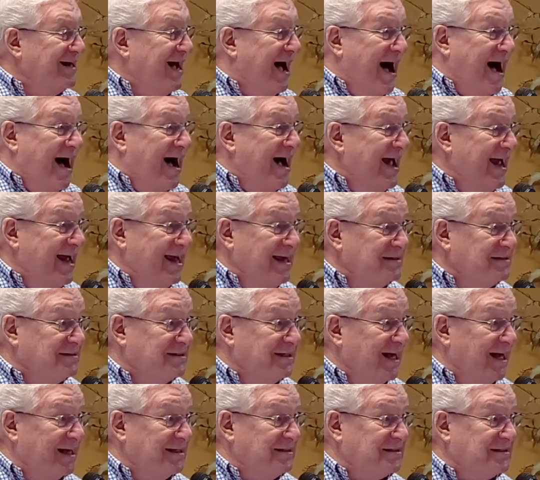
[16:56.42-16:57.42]
"Eye has
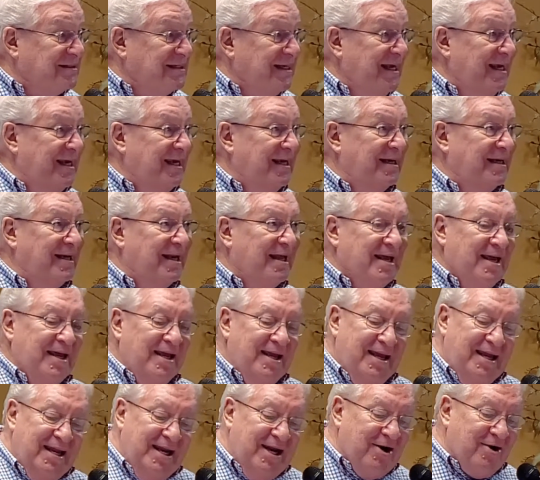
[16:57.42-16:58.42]
not seen,
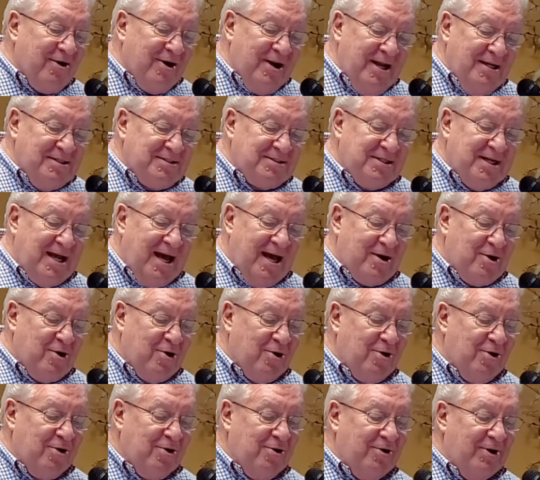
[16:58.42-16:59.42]
ear has not
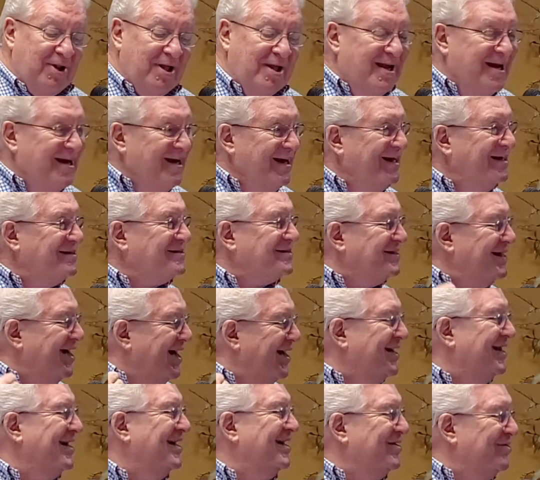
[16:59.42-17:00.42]
heard, it's
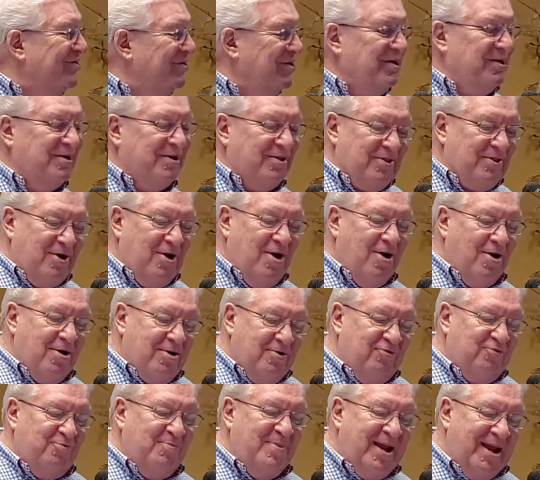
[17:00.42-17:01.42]
not entered into the heart
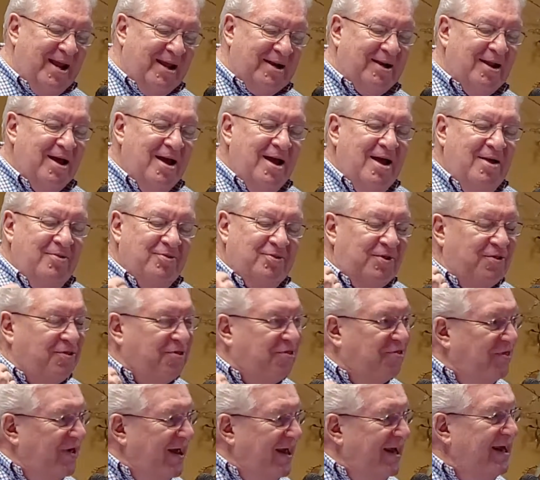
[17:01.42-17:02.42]
of man, the
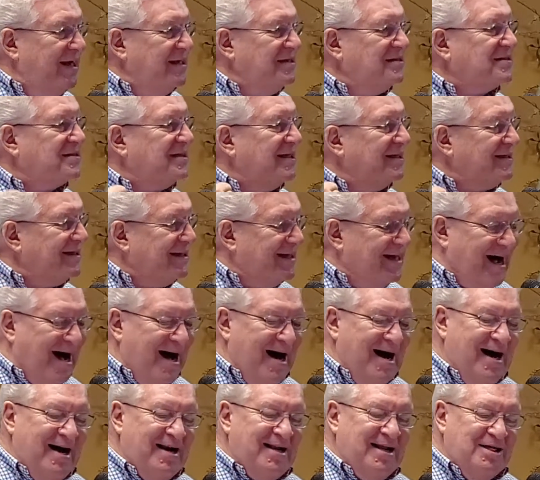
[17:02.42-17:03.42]
things that
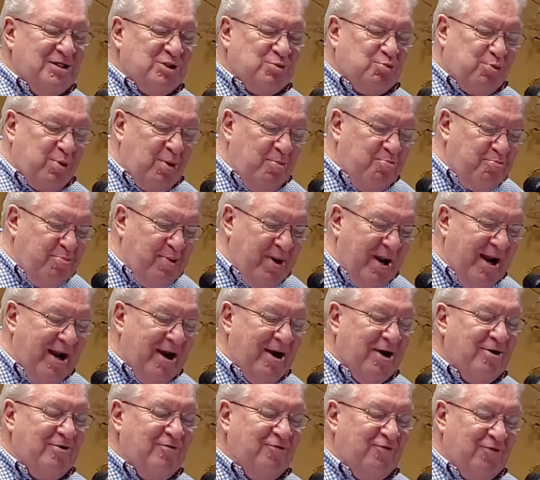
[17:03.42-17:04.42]
God has
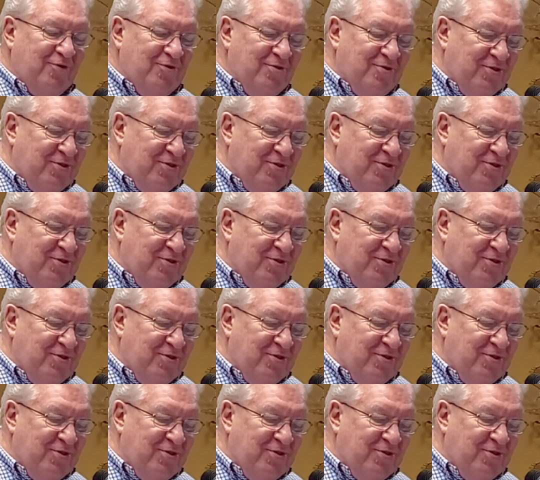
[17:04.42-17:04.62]
prepared for